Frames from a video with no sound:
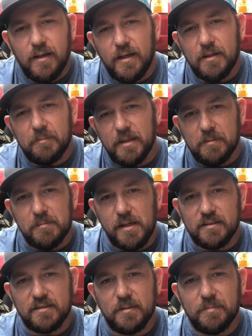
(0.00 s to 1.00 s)
man, mine's
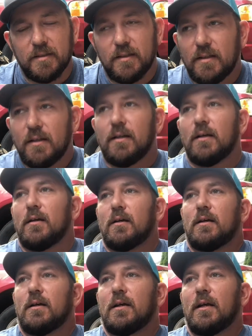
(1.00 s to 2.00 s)
slipping.
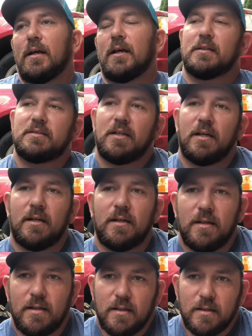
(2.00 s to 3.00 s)
It's
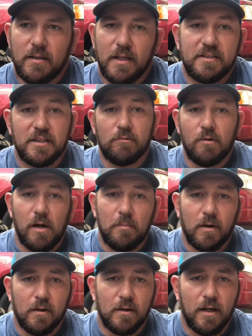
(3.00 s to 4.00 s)
in
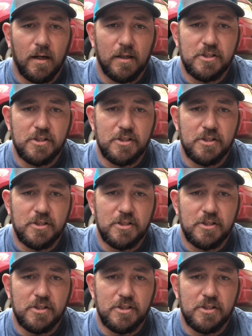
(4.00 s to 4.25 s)
Rockmart.